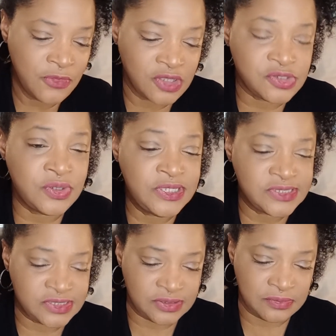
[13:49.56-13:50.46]
So
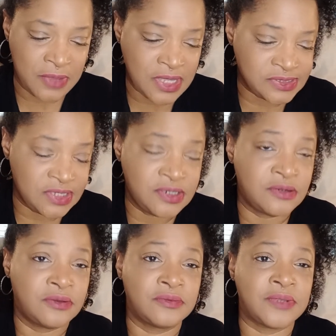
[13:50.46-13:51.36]
Mike said, you
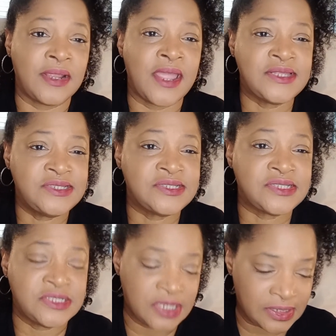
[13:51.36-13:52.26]
know, I guess he'll
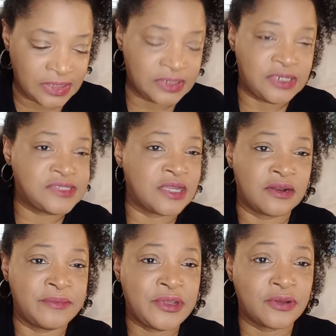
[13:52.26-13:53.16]
stick to clean and he's not
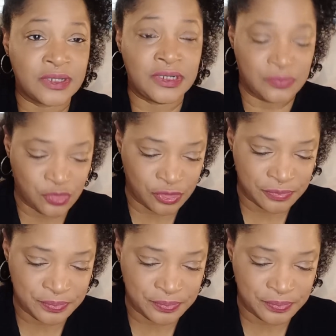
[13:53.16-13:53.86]
going to be cooking anymore.